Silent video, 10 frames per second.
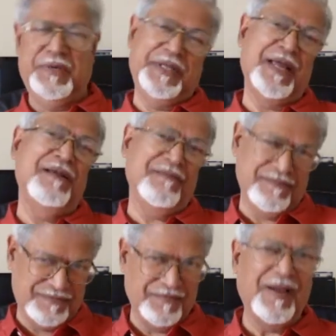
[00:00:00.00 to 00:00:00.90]
Then,
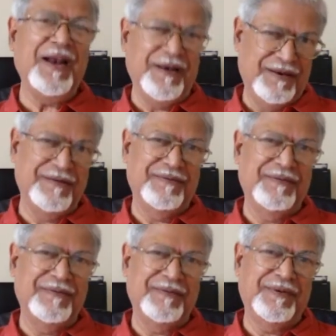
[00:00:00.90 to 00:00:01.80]
well,
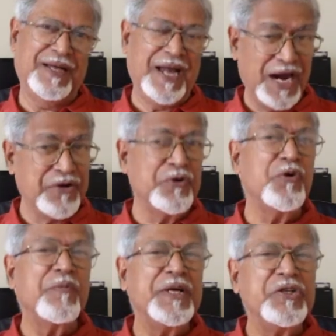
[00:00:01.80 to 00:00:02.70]
I had to
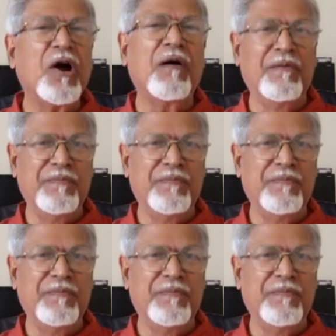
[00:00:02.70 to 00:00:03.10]
do my job.